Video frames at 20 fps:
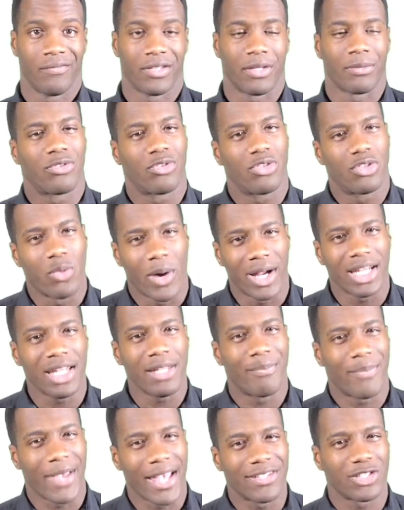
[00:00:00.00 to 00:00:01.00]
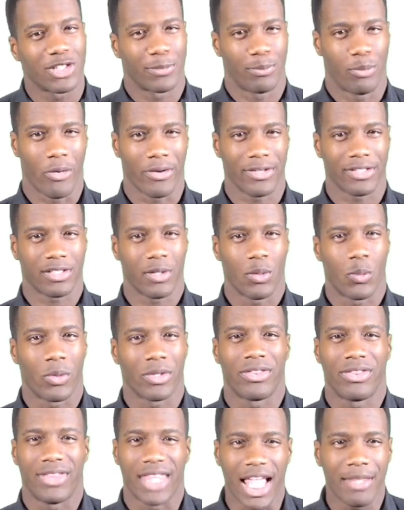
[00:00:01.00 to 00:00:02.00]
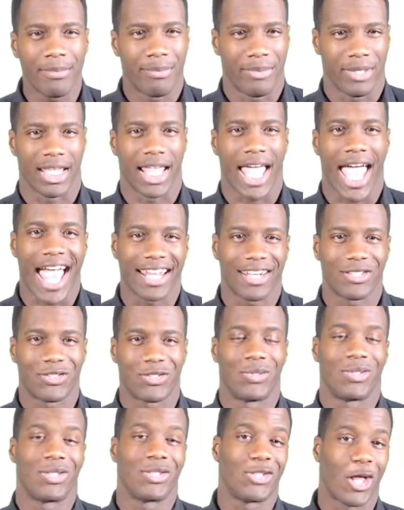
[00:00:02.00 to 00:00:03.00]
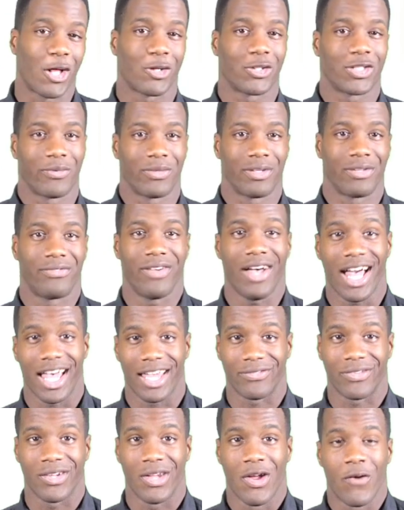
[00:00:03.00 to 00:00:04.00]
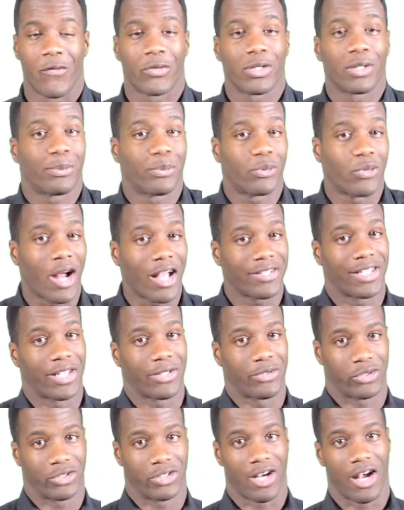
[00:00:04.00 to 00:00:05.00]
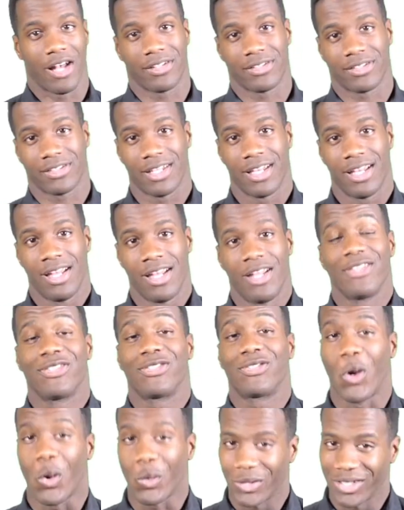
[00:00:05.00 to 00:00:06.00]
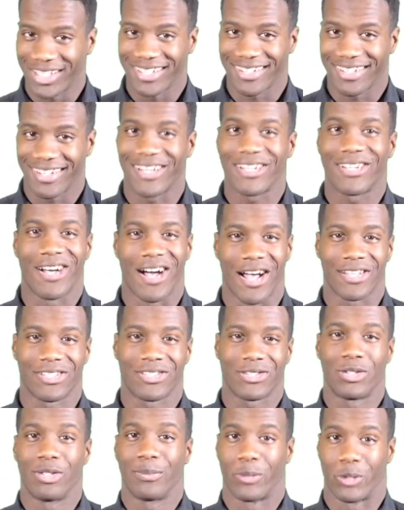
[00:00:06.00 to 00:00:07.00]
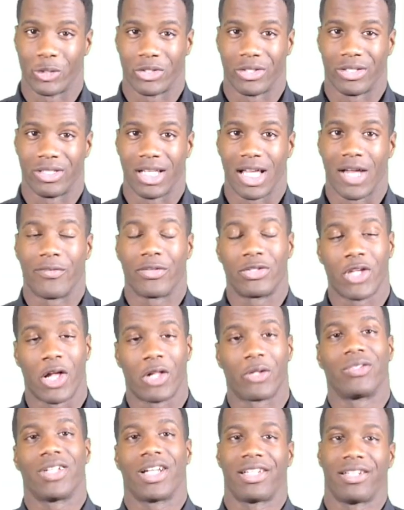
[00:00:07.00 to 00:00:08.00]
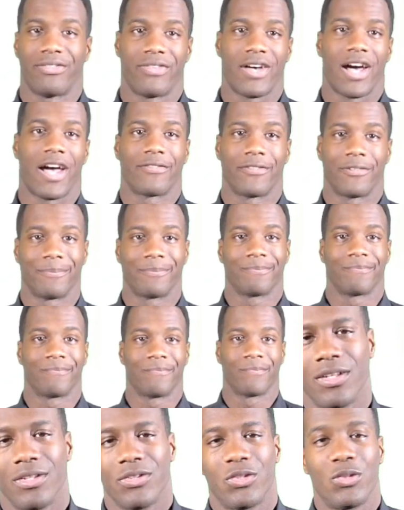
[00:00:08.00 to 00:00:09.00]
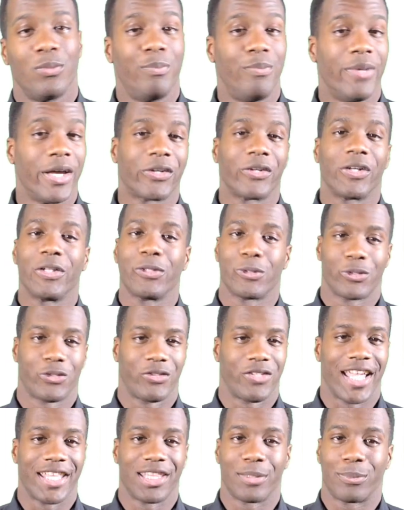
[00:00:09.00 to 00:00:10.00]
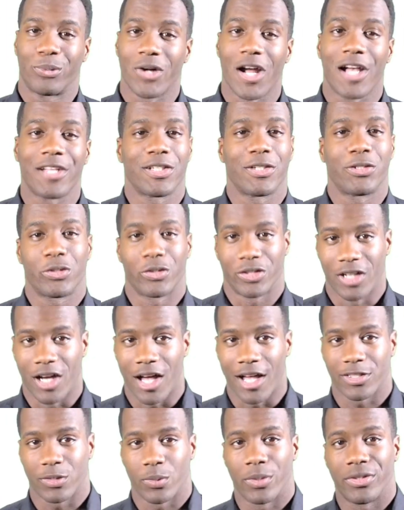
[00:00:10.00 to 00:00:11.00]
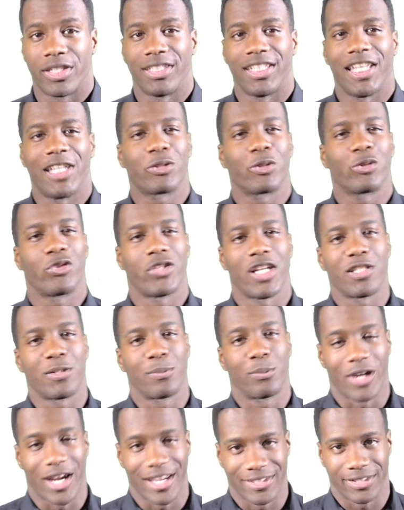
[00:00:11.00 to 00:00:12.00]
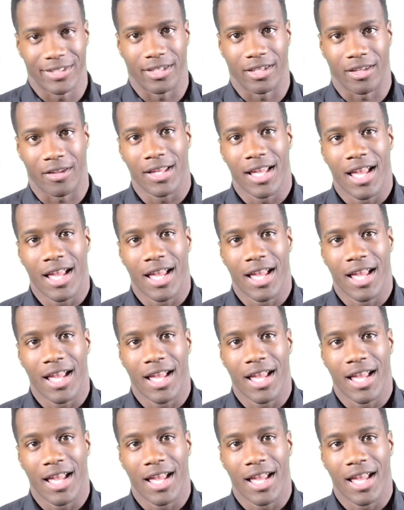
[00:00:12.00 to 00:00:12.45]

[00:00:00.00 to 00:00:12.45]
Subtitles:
The 20 basis points would then be added to the $1.75 for the processor cost, totaling a cost to the merchant of $1.95. To better understand the processor costs within interchange pricing,